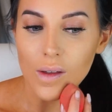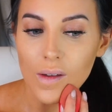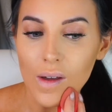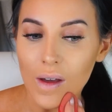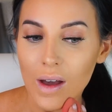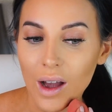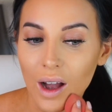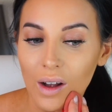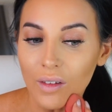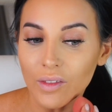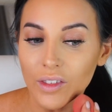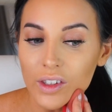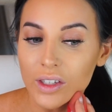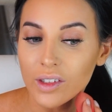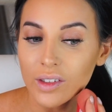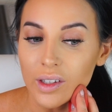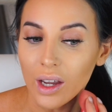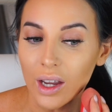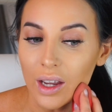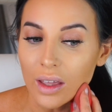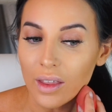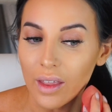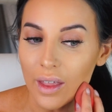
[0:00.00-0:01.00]
I have to
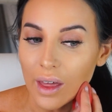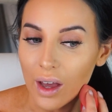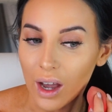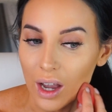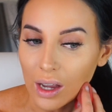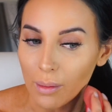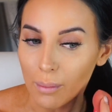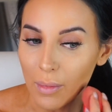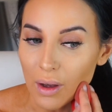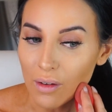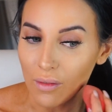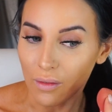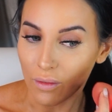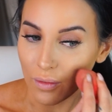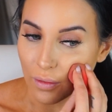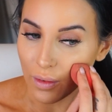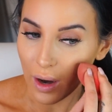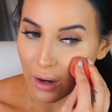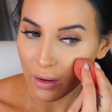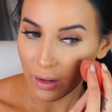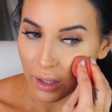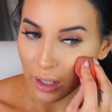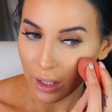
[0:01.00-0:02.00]
say that I'm
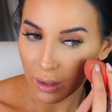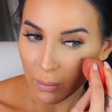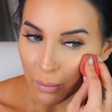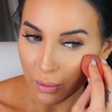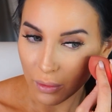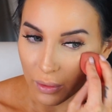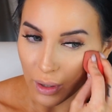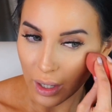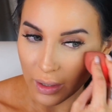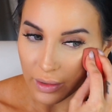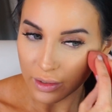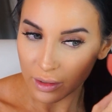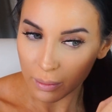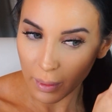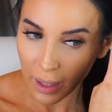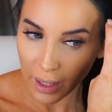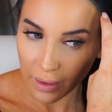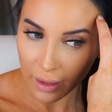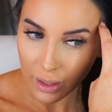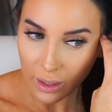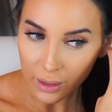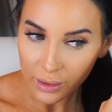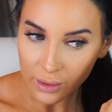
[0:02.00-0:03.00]
very impressed
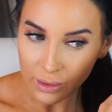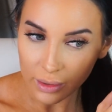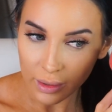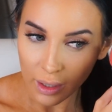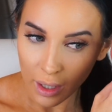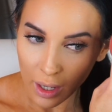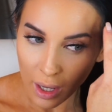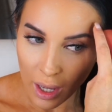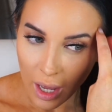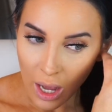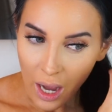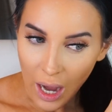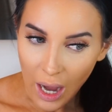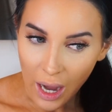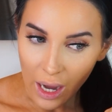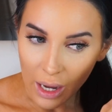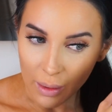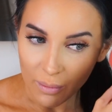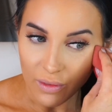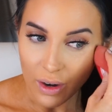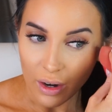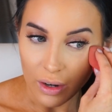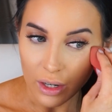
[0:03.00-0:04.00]
by this.
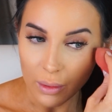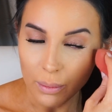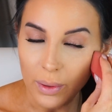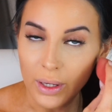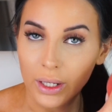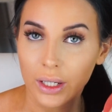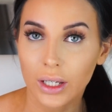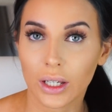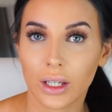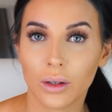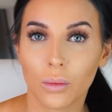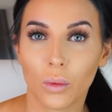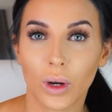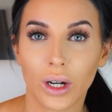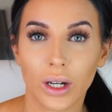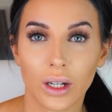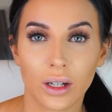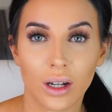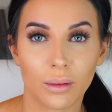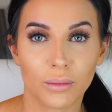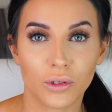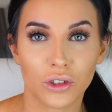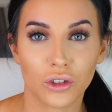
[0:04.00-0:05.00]
I'm very picky when
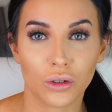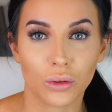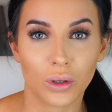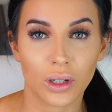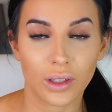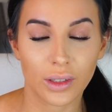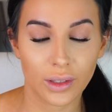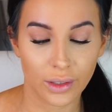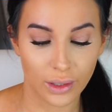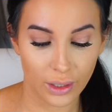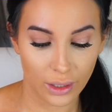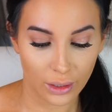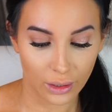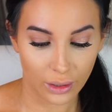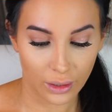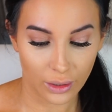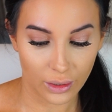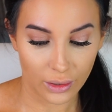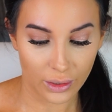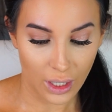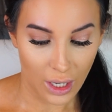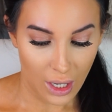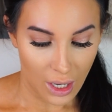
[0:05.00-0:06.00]
it comes to
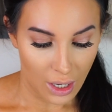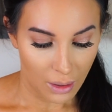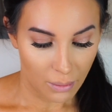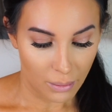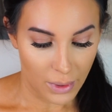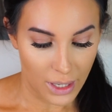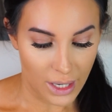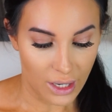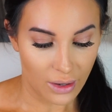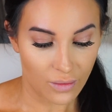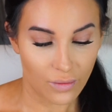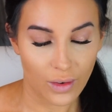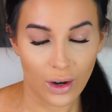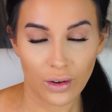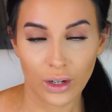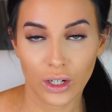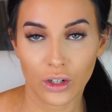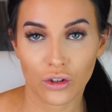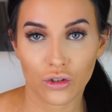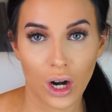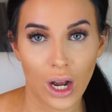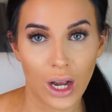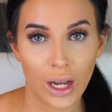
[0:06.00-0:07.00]
concealers being
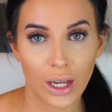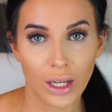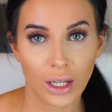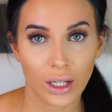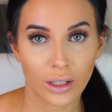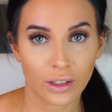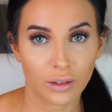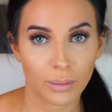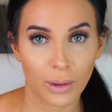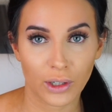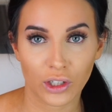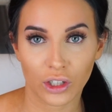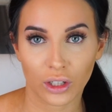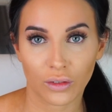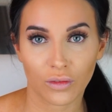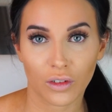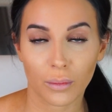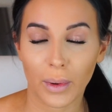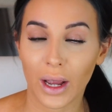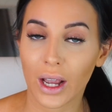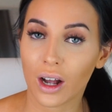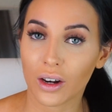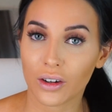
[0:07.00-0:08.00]
very drying, especially
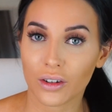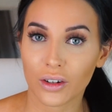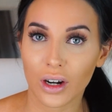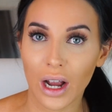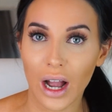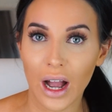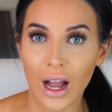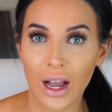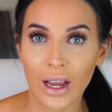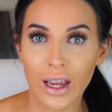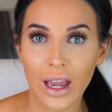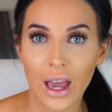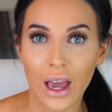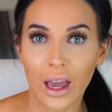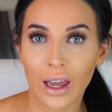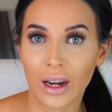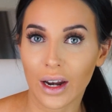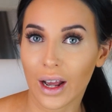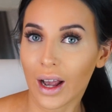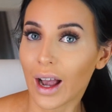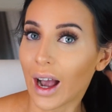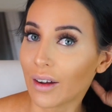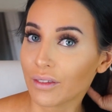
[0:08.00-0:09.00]
for my under eye,
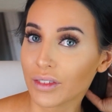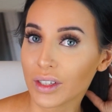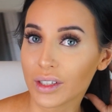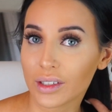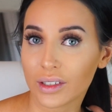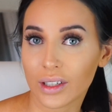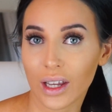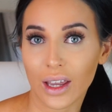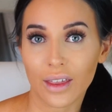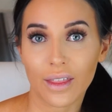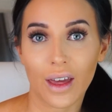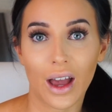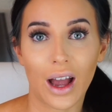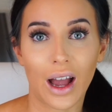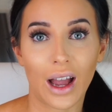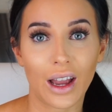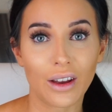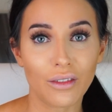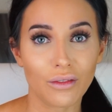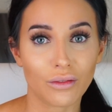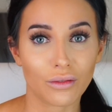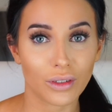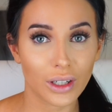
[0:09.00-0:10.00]
and I have to say that
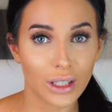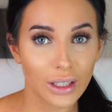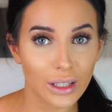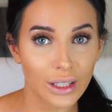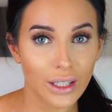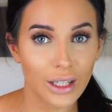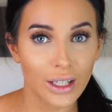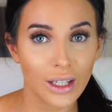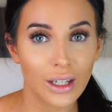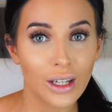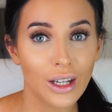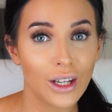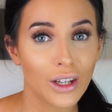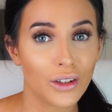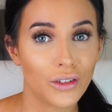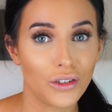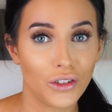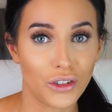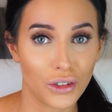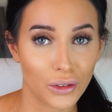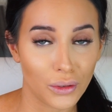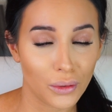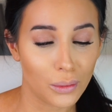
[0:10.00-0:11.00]
I really
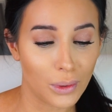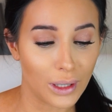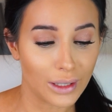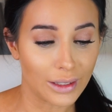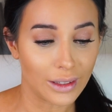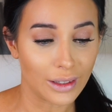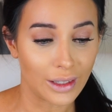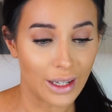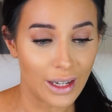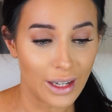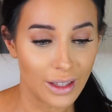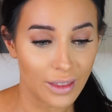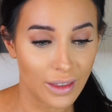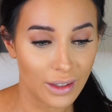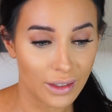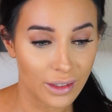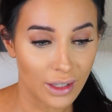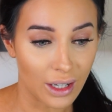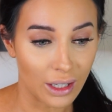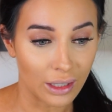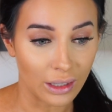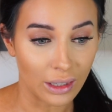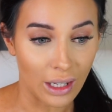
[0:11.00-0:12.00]
do like
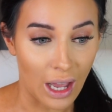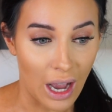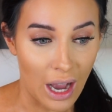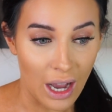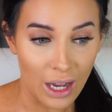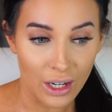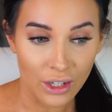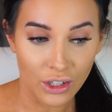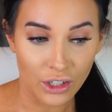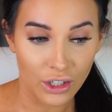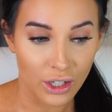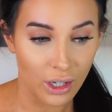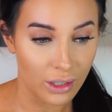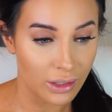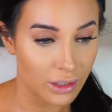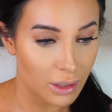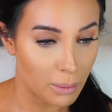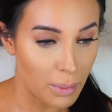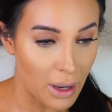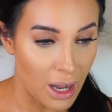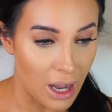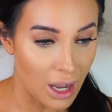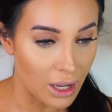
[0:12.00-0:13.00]
this a lot just
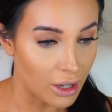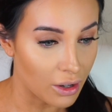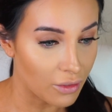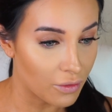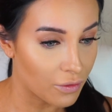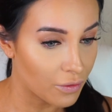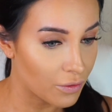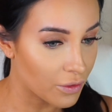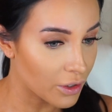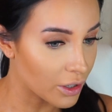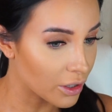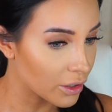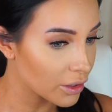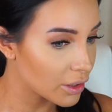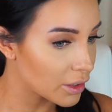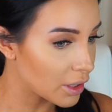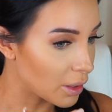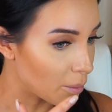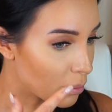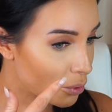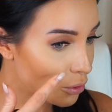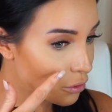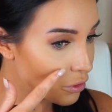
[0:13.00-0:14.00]
upon first
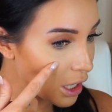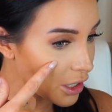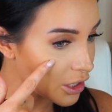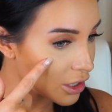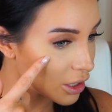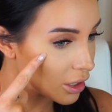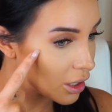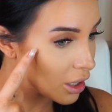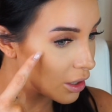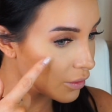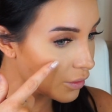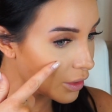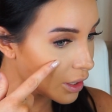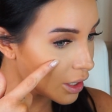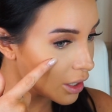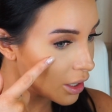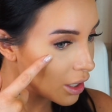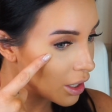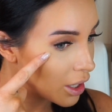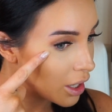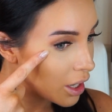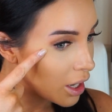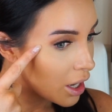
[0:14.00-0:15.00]
impression of
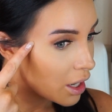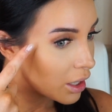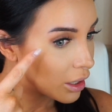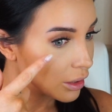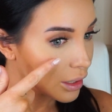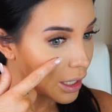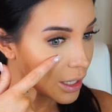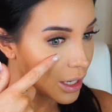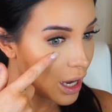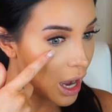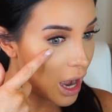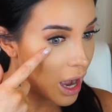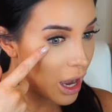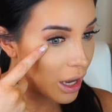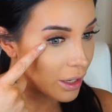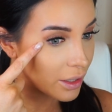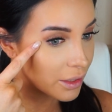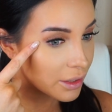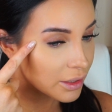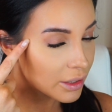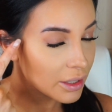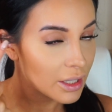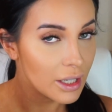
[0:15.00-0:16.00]
it. Like
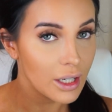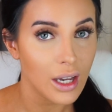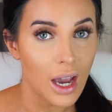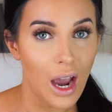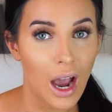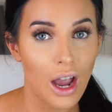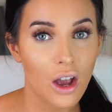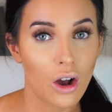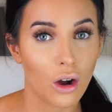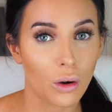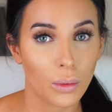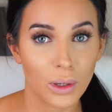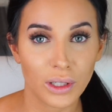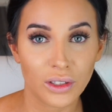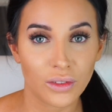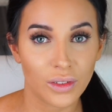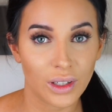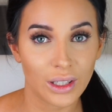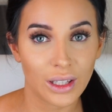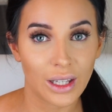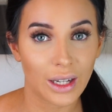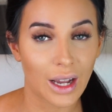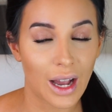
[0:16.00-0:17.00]
honestly, I always
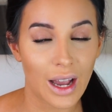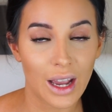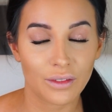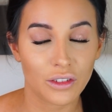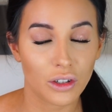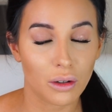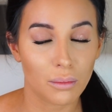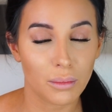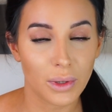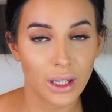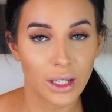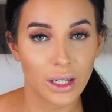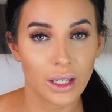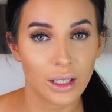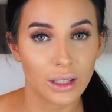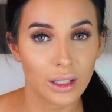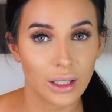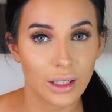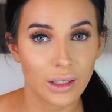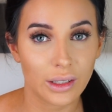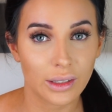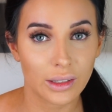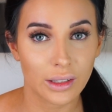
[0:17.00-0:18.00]
feel like I have to
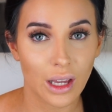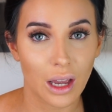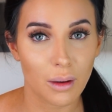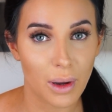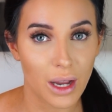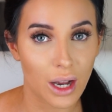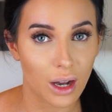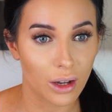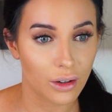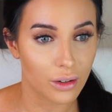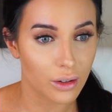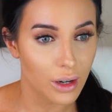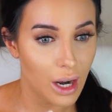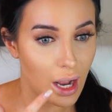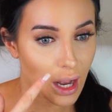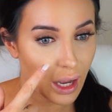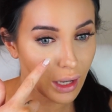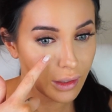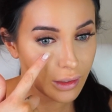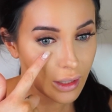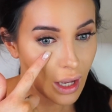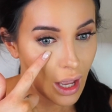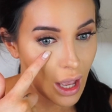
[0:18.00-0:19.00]
immediately set my under
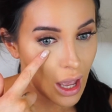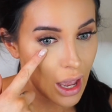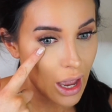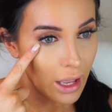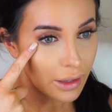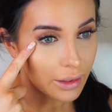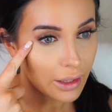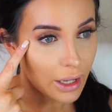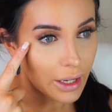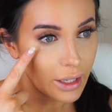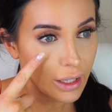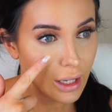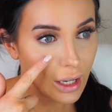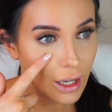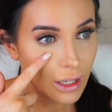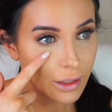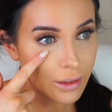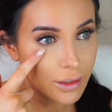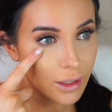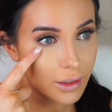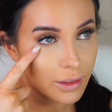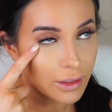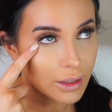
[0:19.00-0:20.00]
eyes, and like
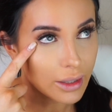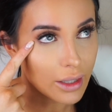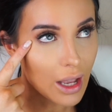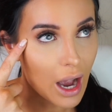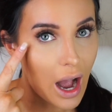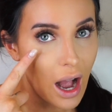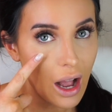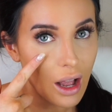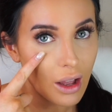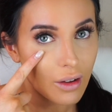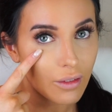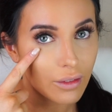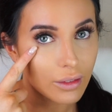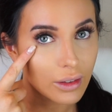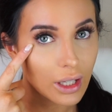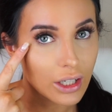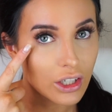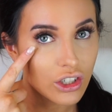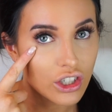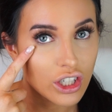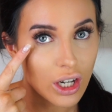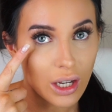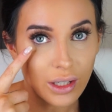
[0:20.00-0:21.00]
it does not,
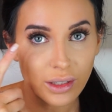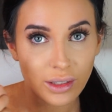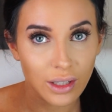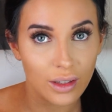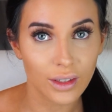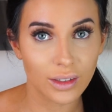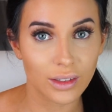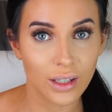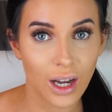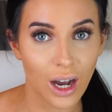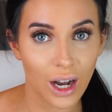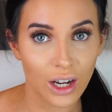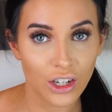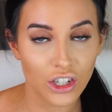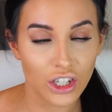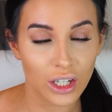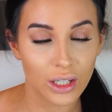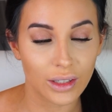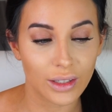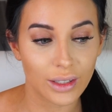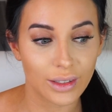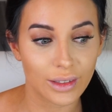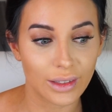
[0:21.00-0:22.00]
like just to the touch,
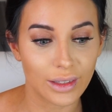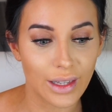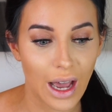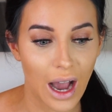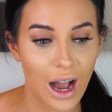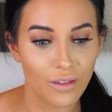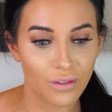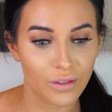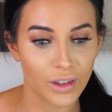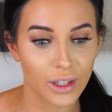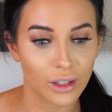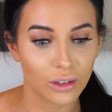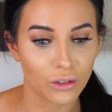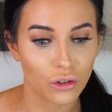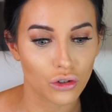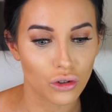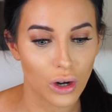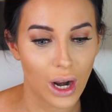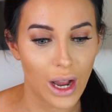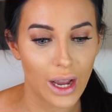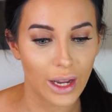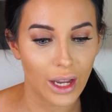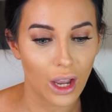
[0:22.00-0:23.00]
it does not feel
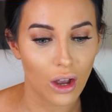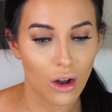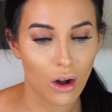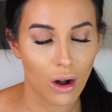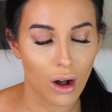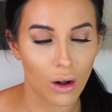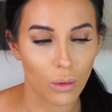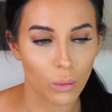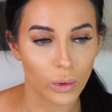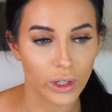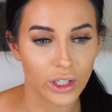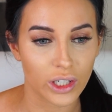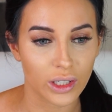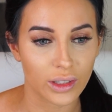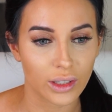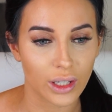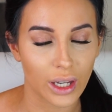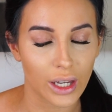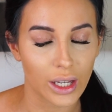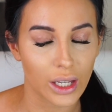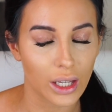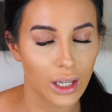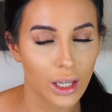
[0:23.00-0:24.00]
drying at all, which is
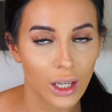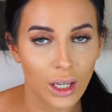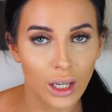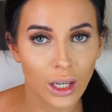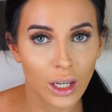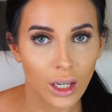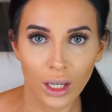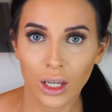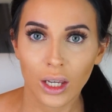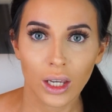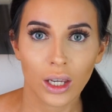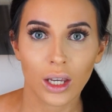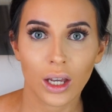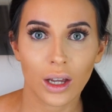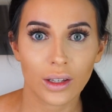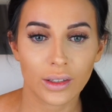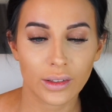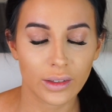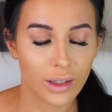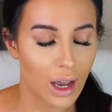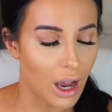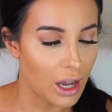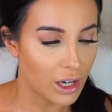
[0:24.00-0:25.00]
like
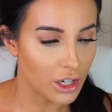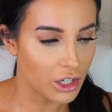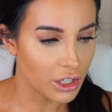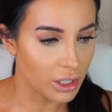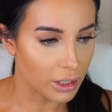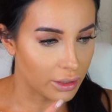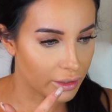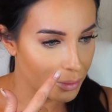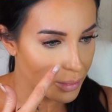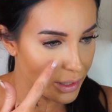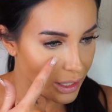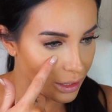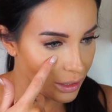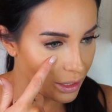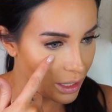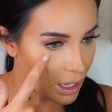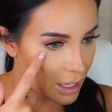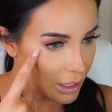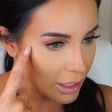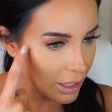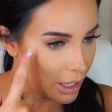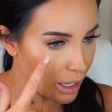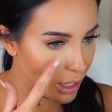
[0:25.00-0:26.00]
astonishing to me. Like
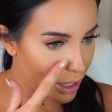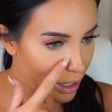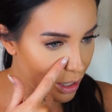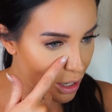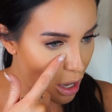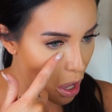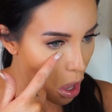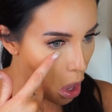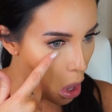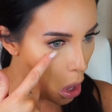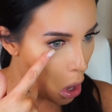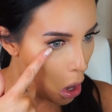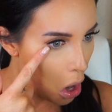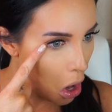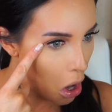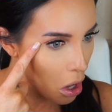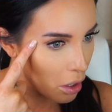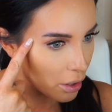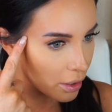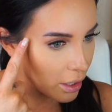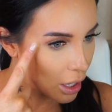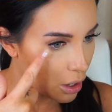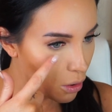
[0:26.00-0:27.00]
I can't
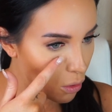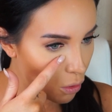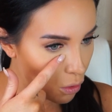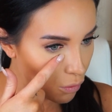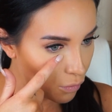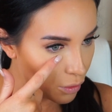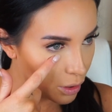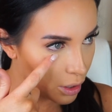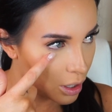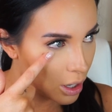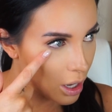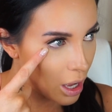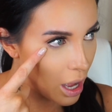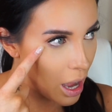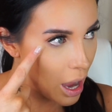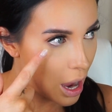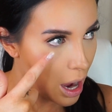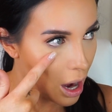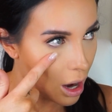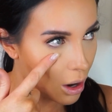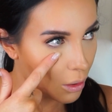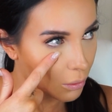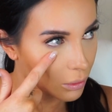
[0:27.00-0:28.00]
get over
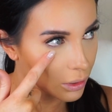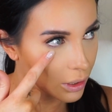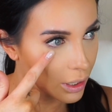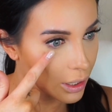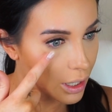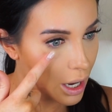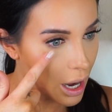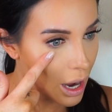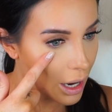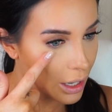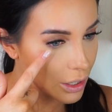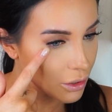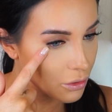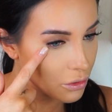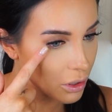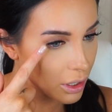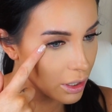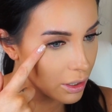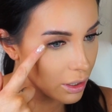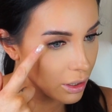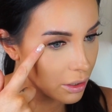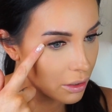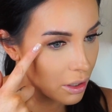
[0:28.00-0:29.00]
how like
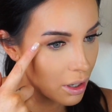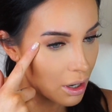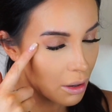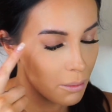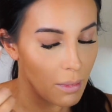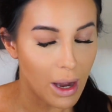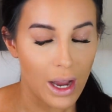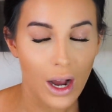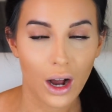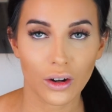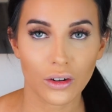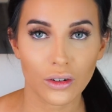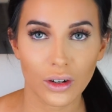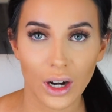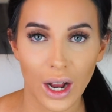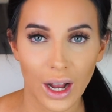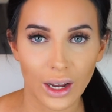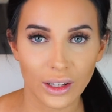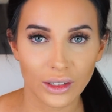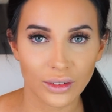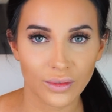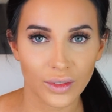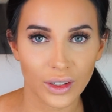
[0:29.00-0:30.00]
hydrated my under
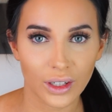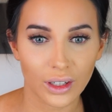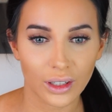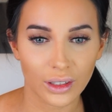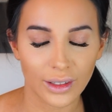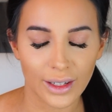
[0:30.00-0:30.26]
eyes feel.